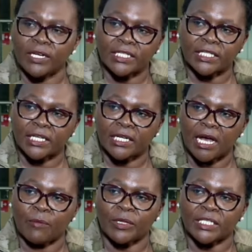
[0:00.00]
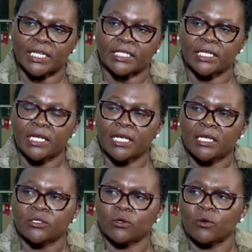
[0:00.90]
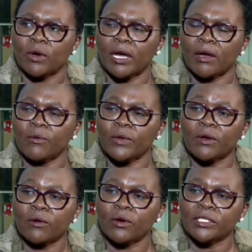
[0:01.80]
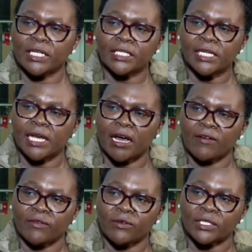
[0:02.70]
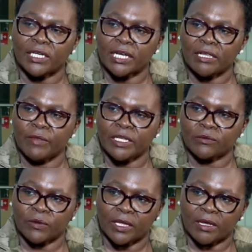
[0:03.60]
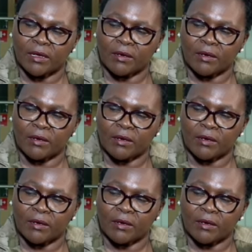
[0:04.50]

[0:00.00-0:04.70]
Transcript: risk appetite. So we constantly have those engagements with